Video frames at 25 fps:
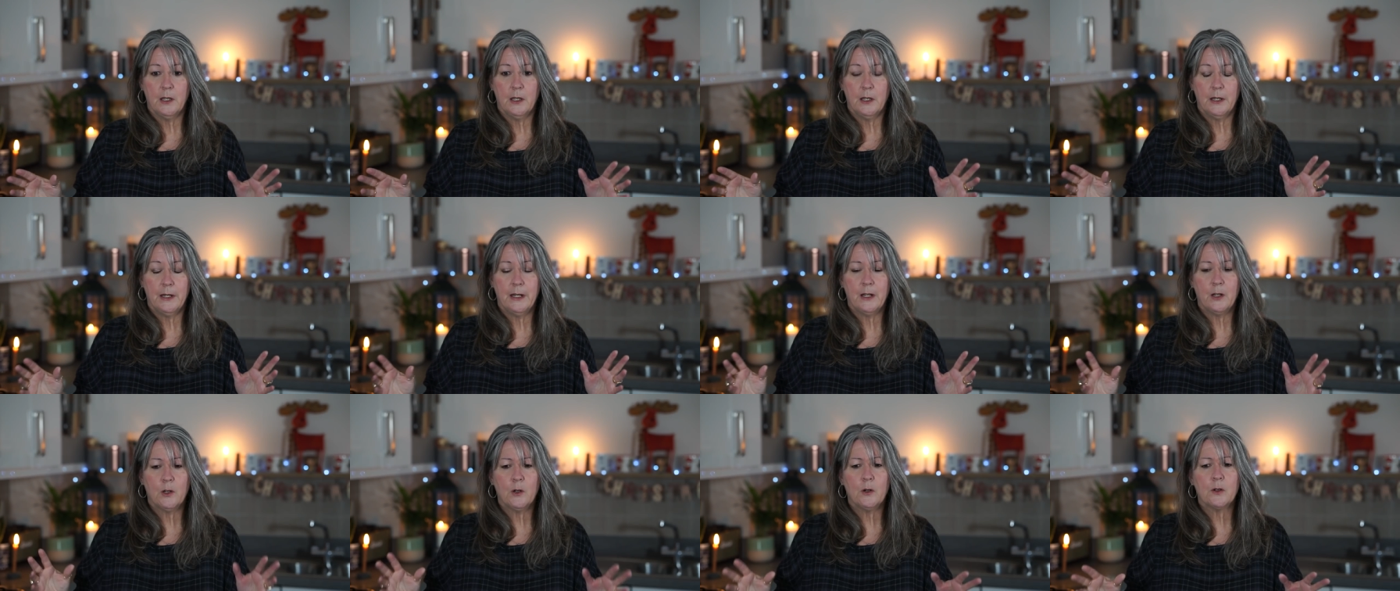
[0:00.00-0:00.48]

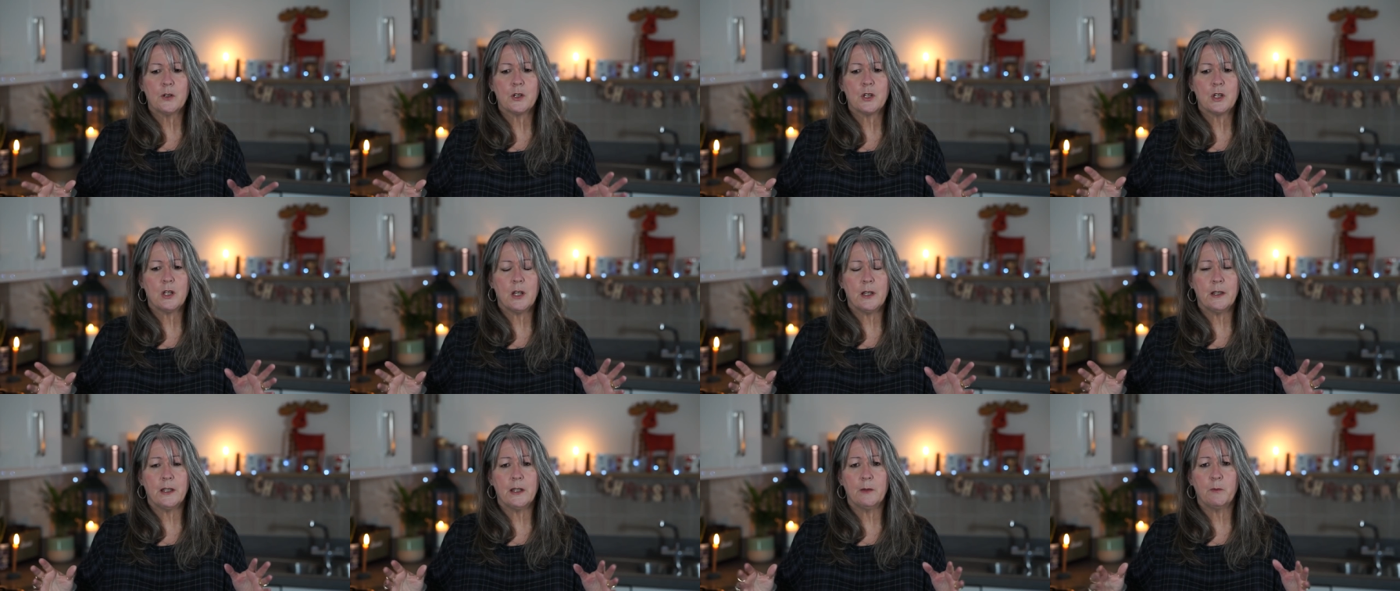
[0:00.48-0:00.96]
and it
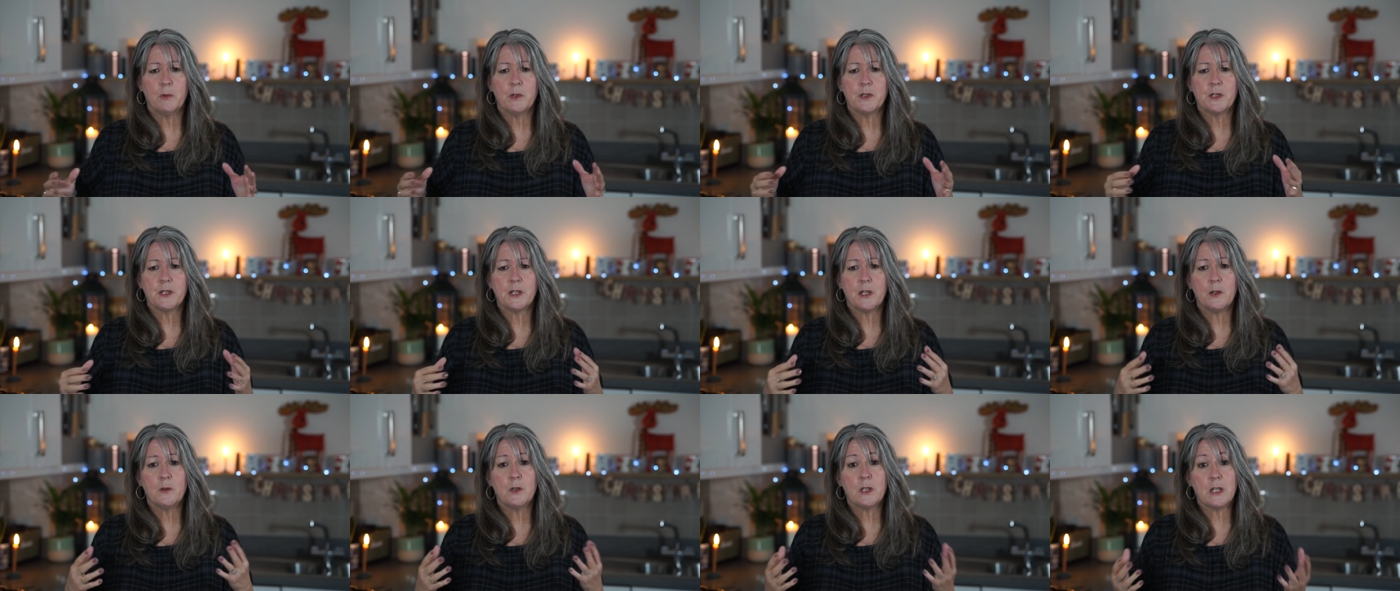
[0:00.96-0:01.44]
got, and they were
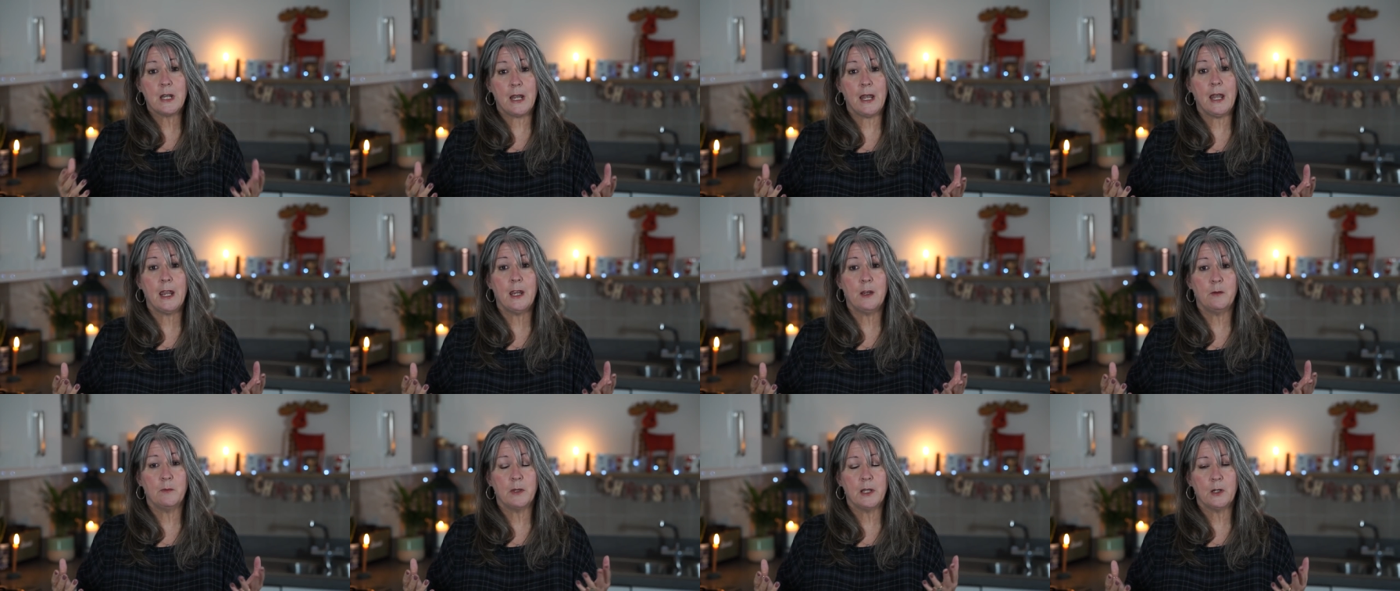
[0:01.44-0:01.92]
so
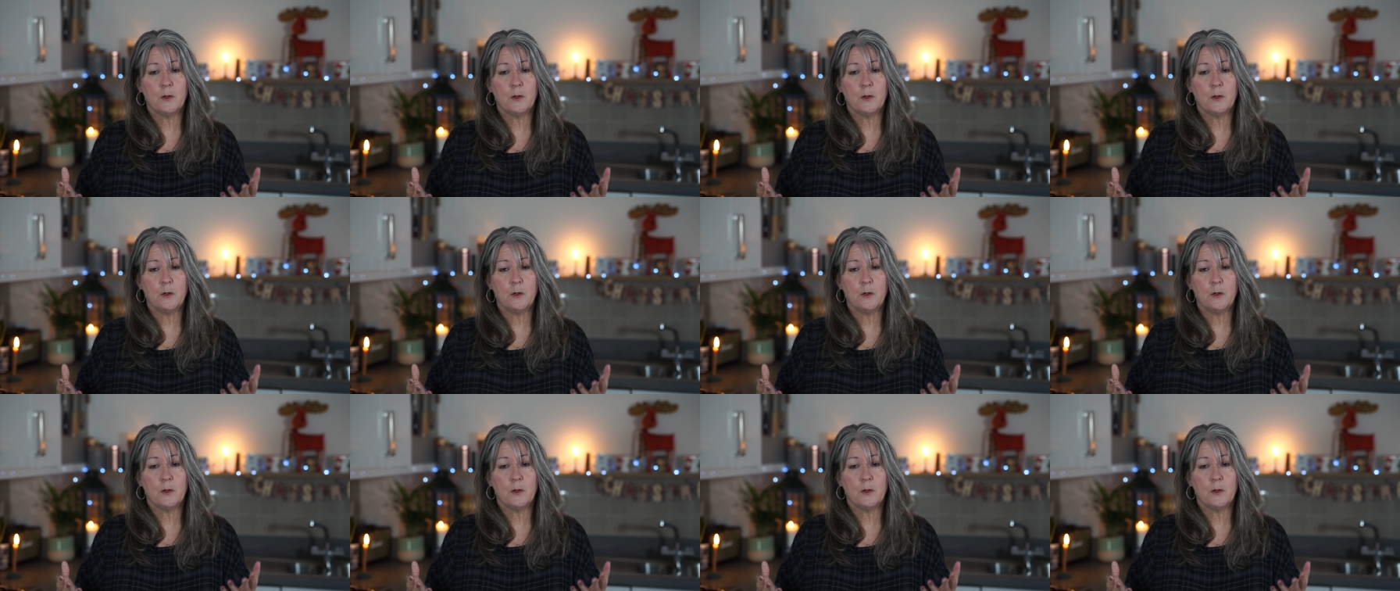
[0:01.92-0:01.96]
tame,